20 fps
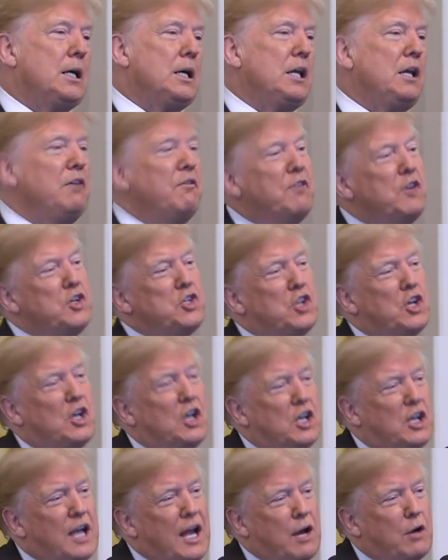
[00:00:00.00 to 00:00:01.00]
He
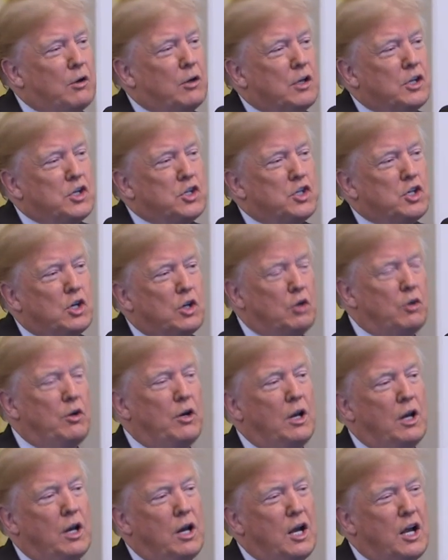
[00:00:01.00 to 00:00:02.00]
visited countless
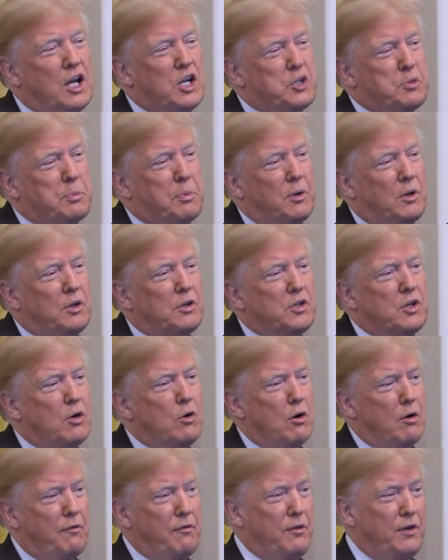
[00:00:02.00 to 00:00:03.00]
children in hospitals
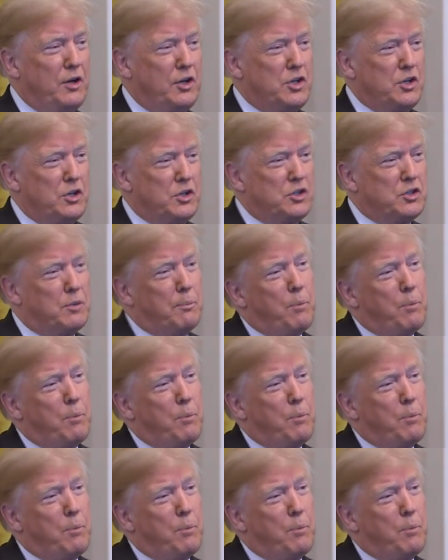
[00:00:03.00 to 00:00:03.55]
and orphanages,